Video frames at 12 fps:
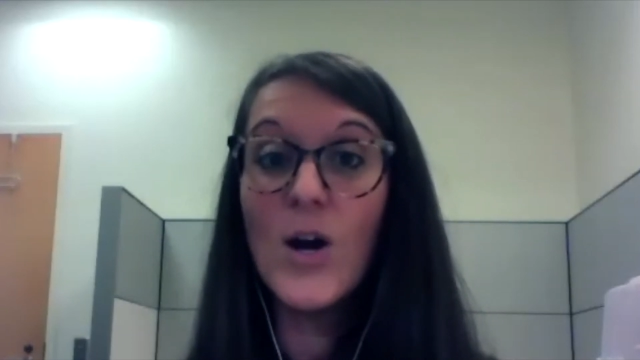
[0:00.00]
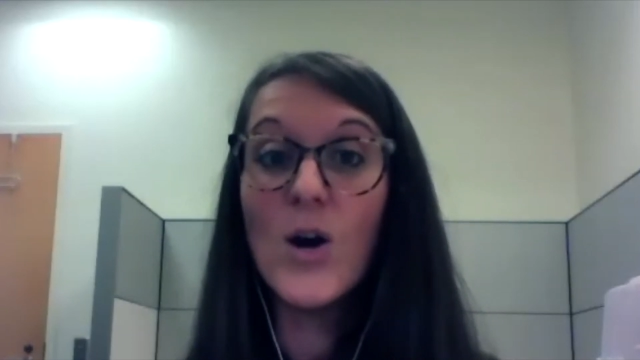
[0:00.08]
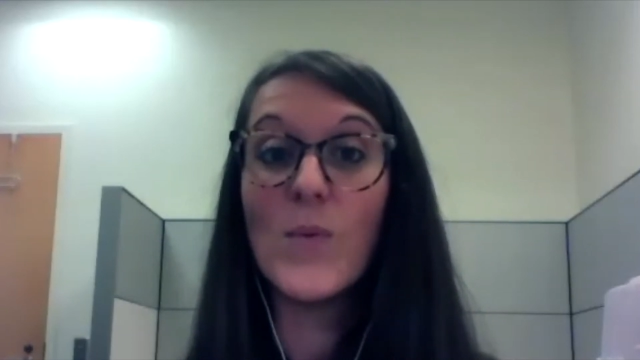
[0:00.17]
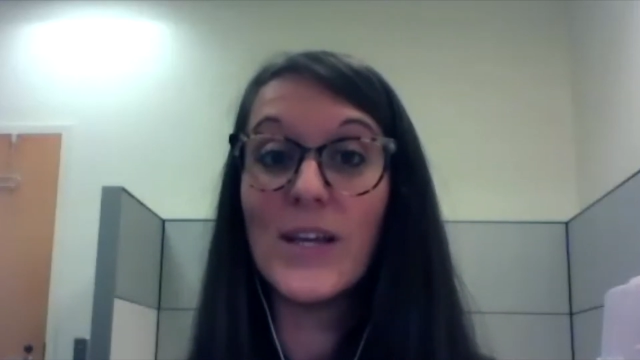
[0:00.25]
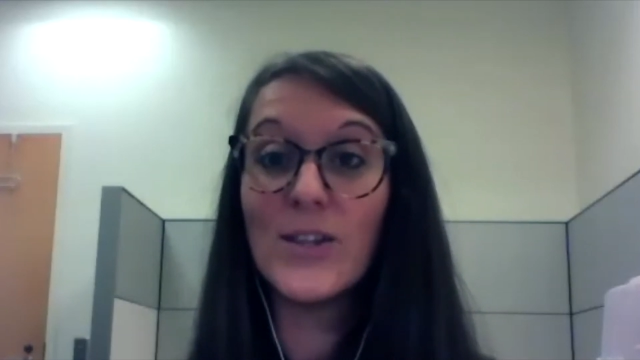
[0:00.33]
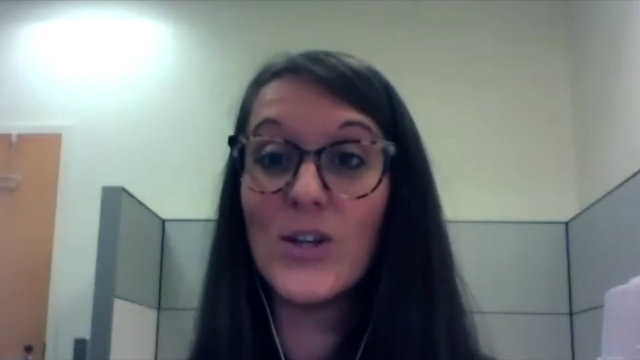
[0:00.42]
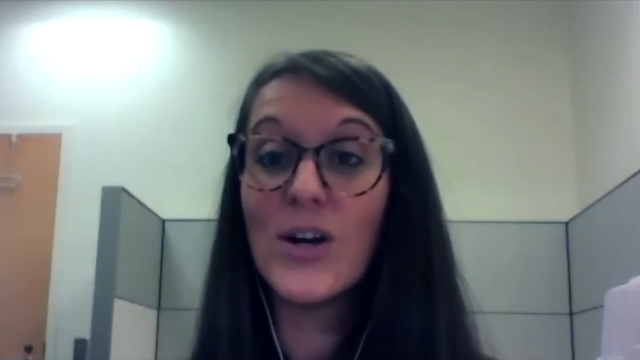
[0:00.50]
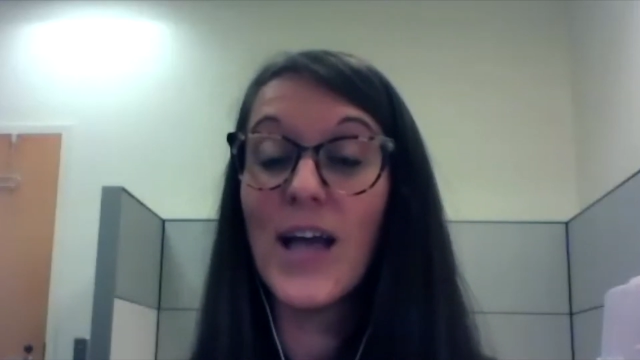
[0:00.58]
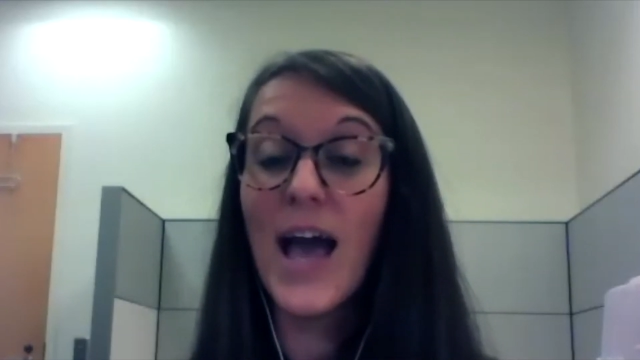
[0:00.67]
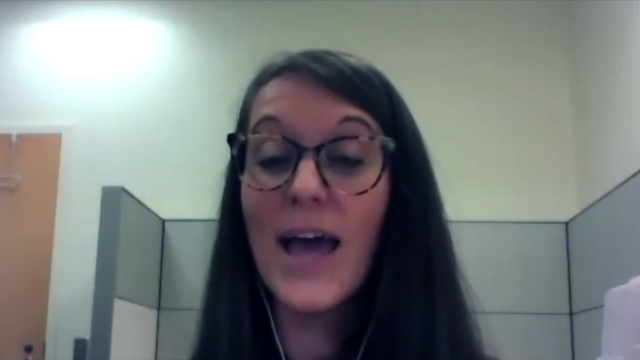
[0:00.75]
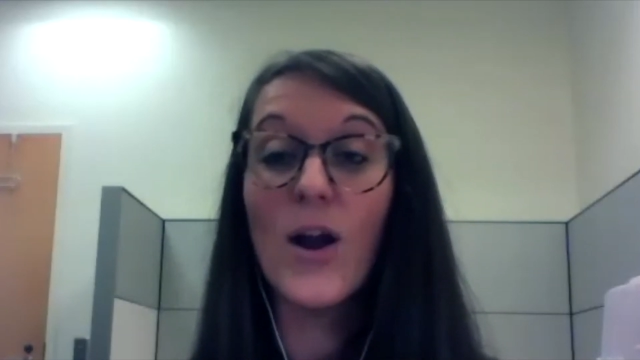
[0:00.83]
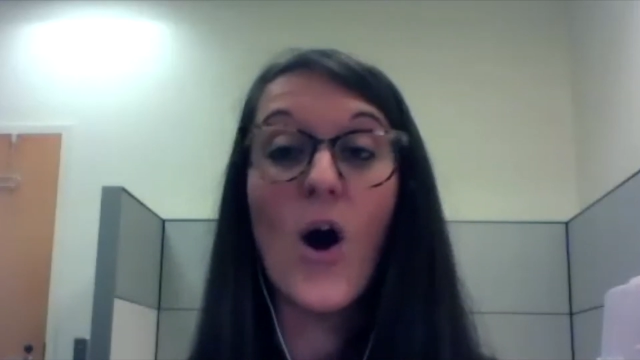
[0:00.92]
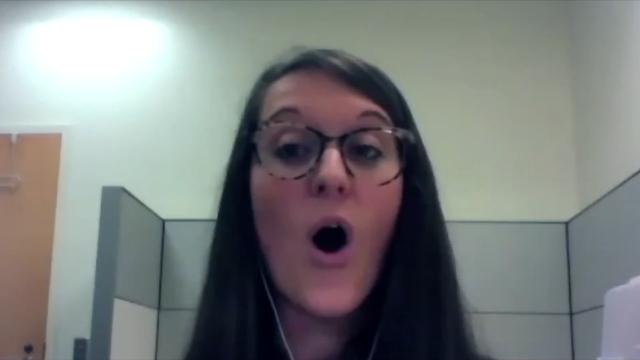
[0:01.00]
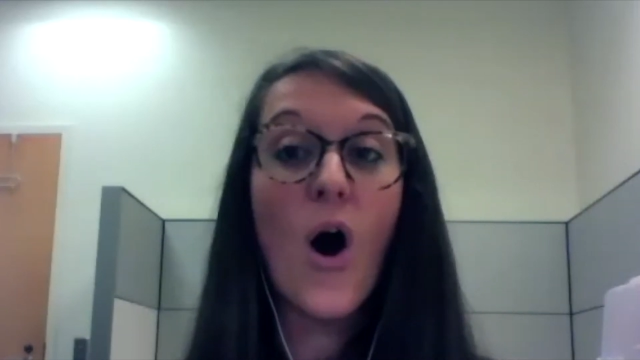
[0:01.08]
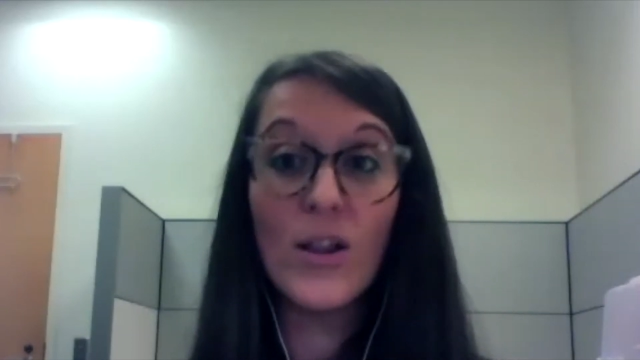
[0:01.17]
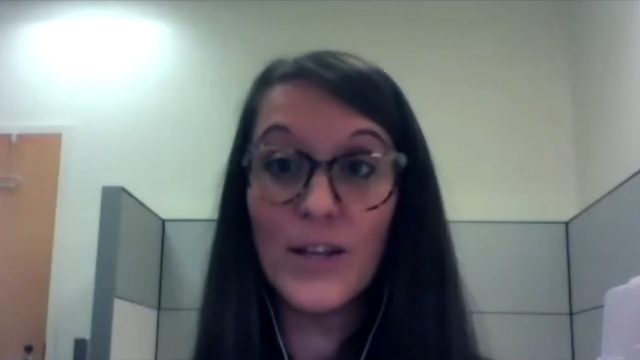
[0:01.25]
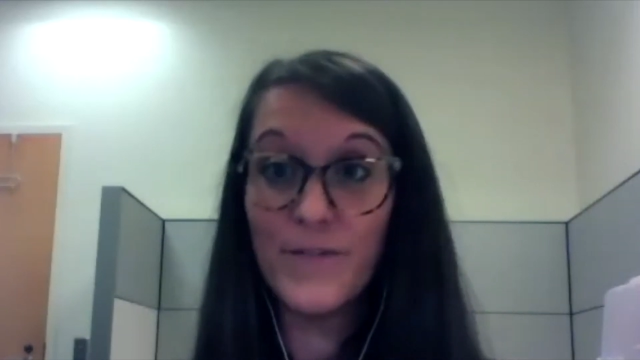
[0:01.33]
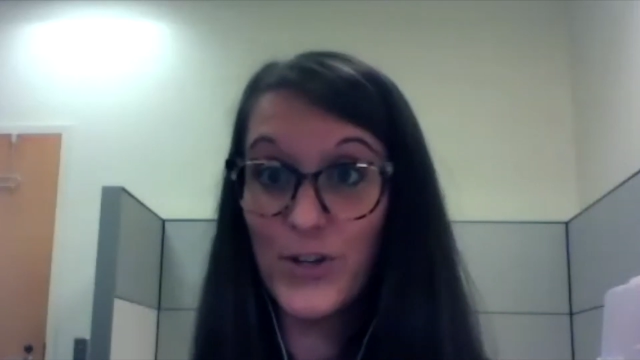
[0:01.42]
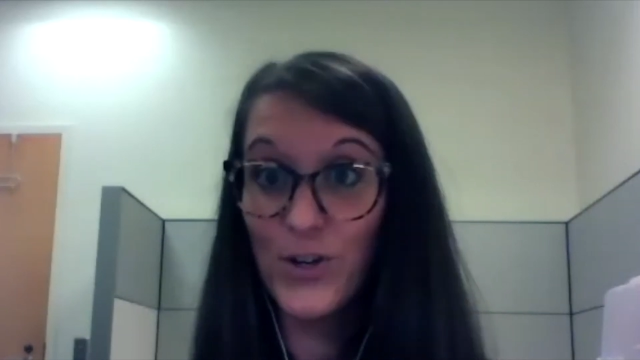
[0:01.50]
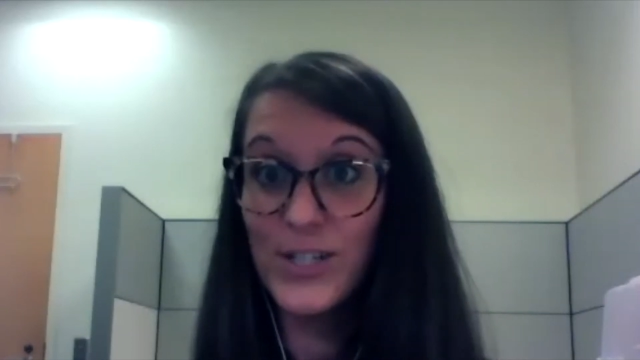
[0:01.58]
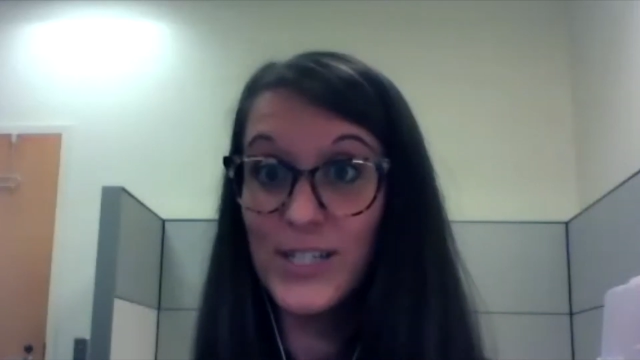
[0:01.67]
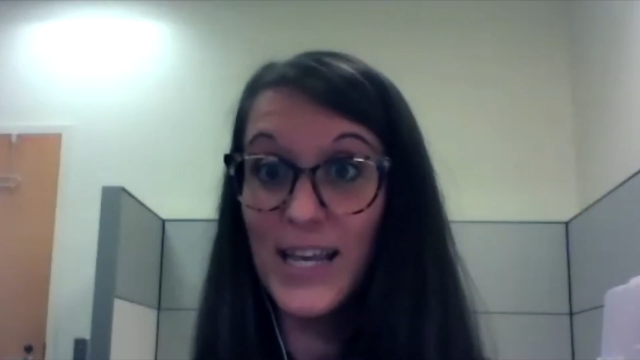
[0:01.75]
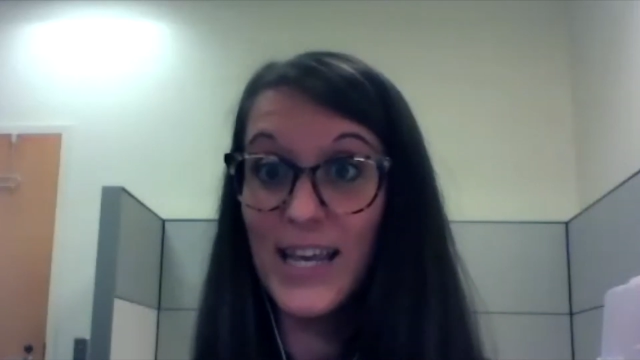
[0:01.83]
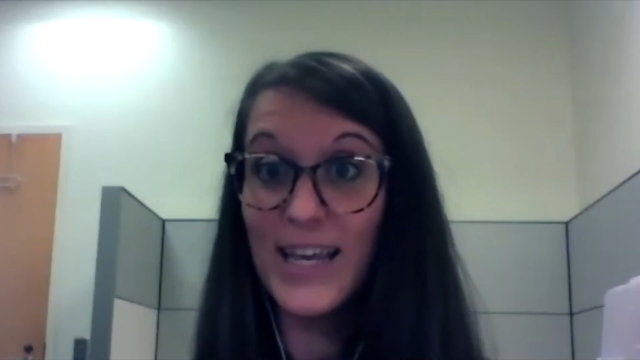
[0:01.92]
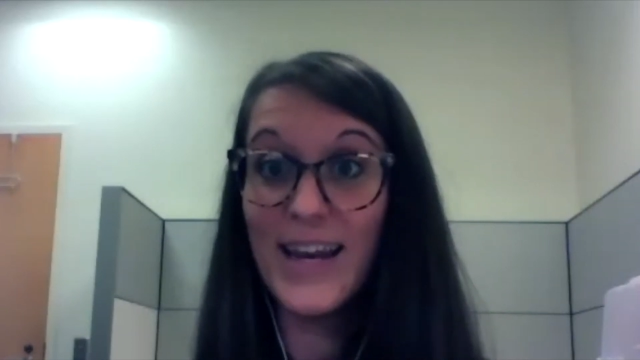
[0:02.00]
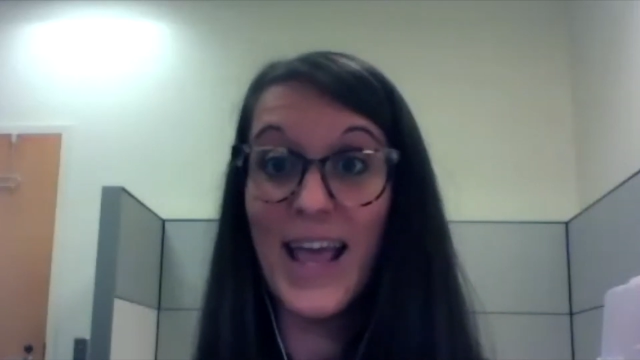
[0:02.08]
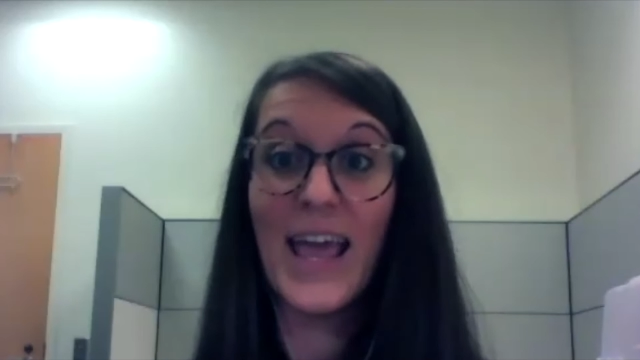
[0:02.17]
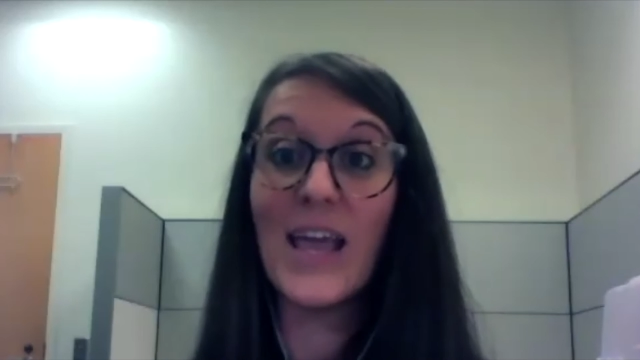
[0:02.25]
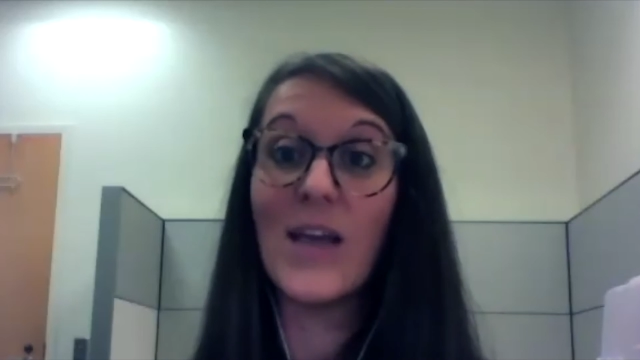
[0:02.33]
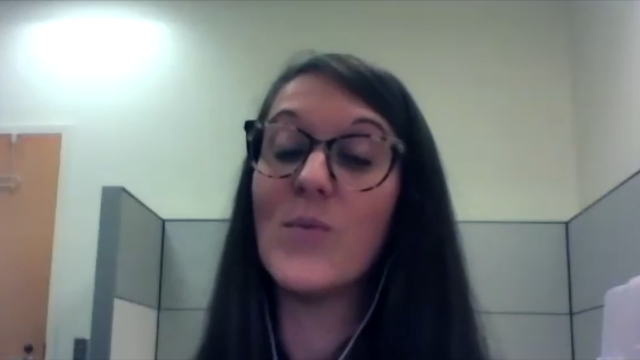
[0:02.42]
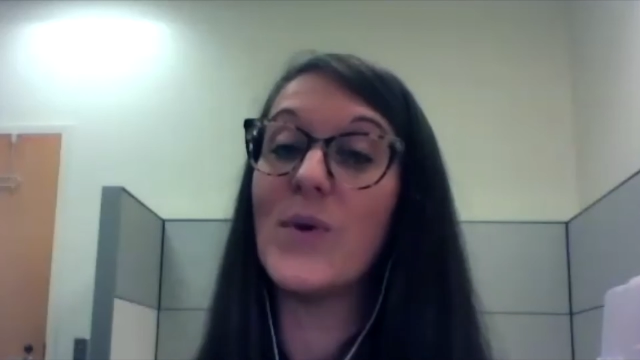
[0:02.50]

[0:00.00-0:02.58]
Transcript: we look at all of your DNA